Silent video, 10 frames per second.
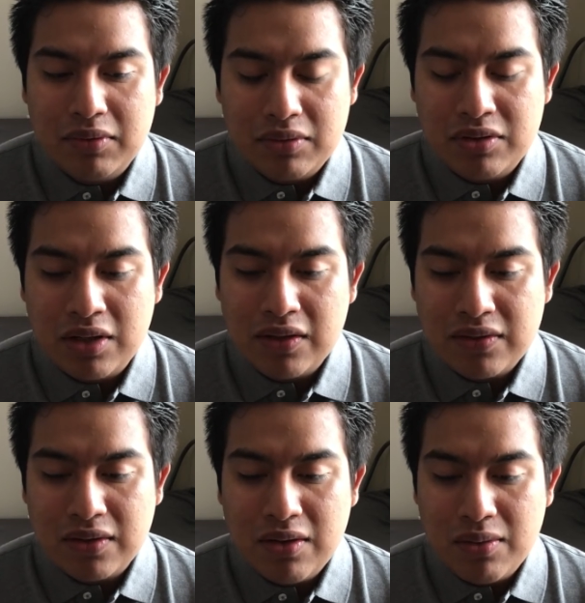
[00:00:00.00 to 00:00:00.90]

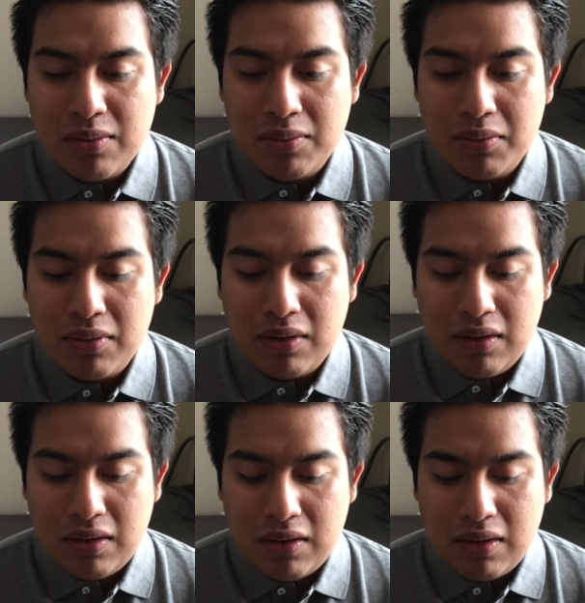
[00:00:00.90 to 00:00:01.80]
Just so
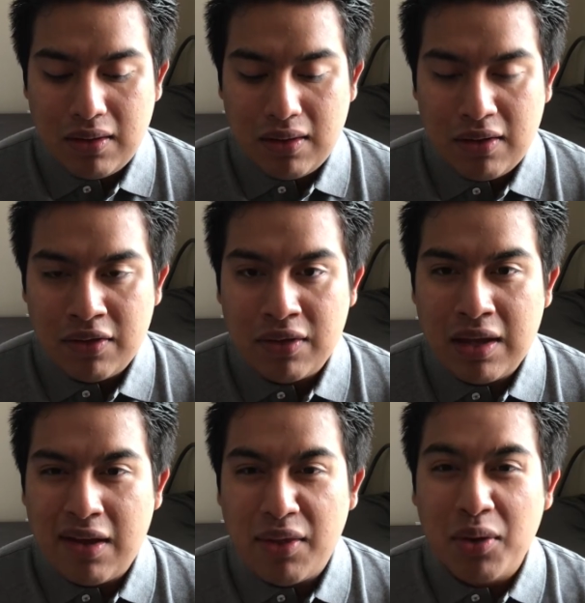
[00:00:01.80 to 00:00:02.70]

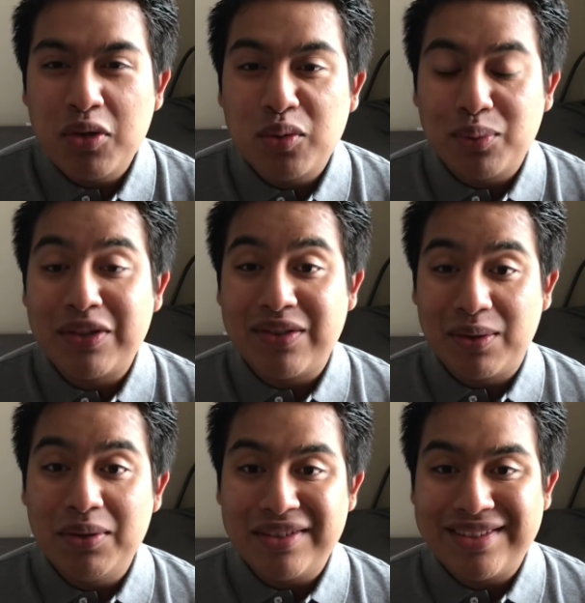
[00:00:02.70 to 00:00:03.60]
that those
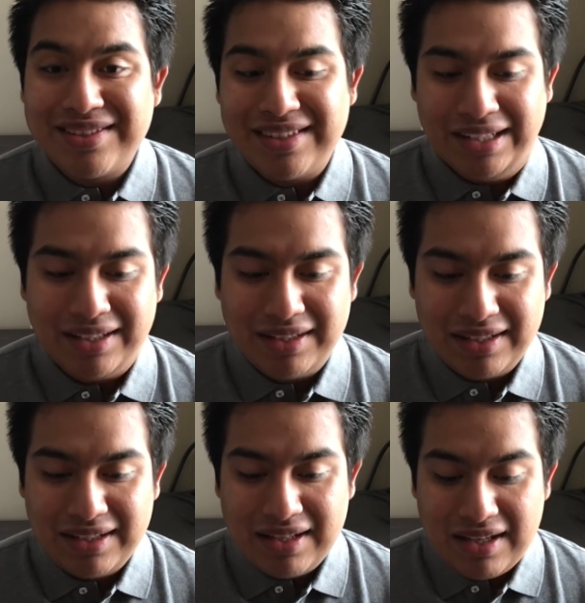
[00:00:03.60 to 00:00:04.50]
results,
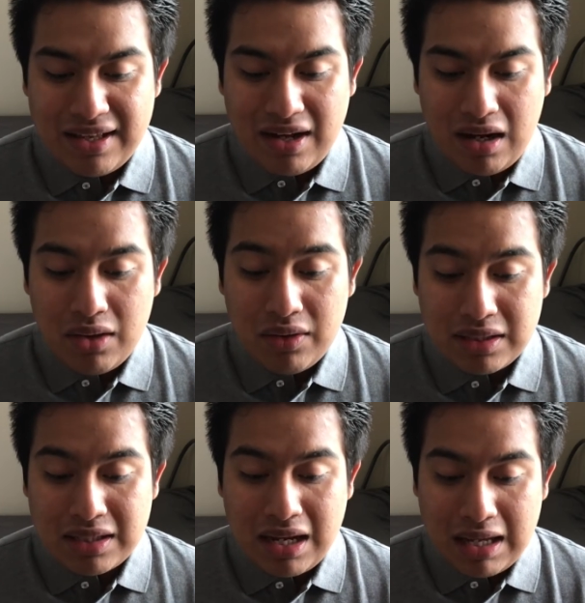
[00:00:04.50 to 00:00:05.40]
all the
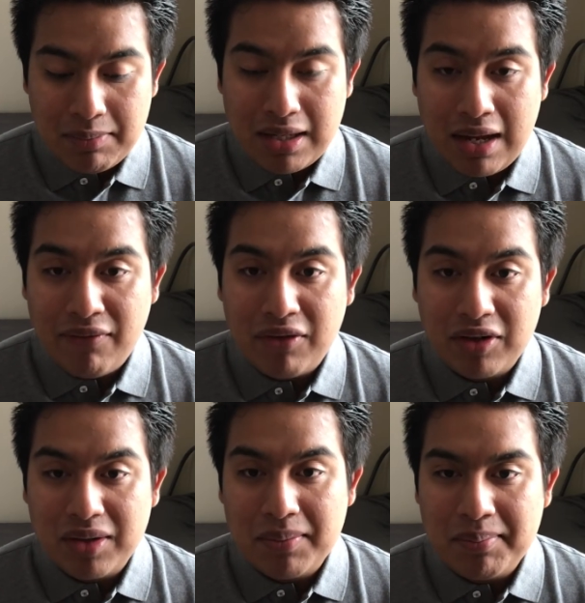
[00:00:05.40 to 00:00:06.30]
time and
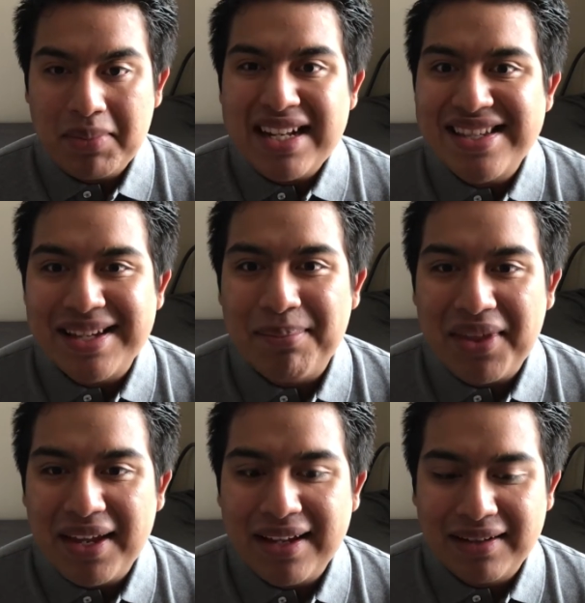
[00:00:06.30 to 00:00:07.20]
effort mean
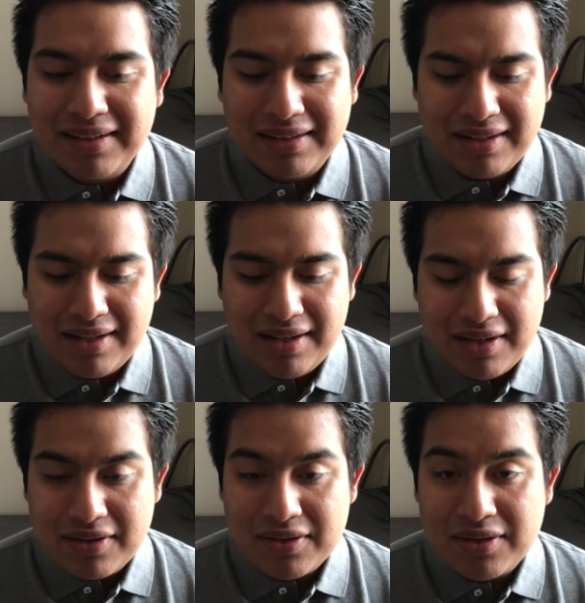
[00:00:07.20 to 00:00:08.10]
something.
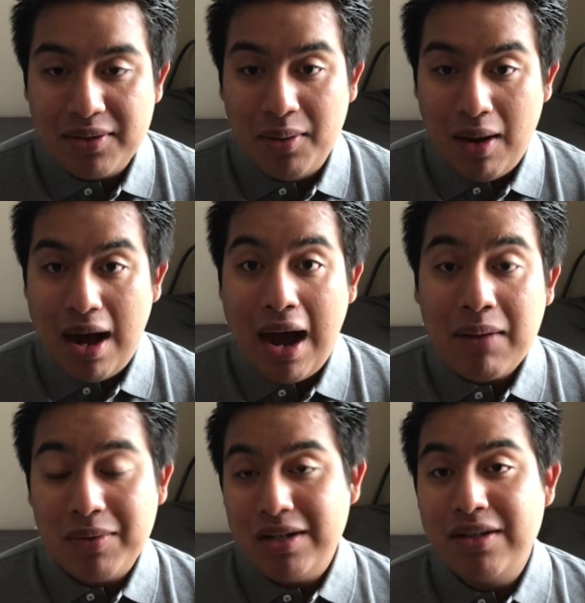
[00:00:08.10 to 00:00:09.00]
So I
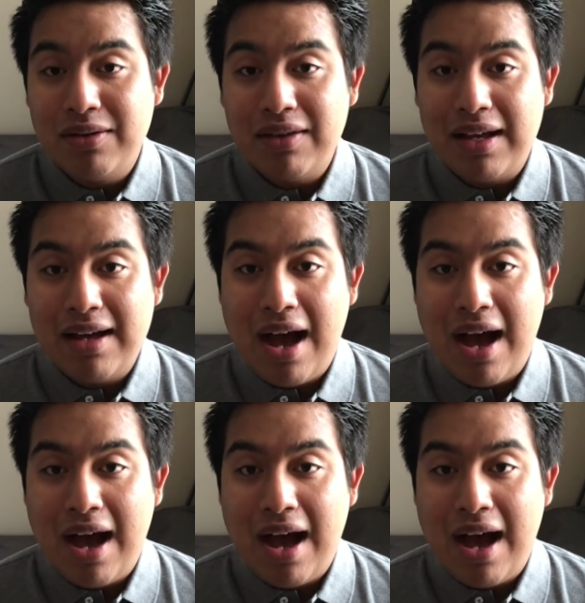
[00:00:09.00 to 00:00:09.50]
want to do that.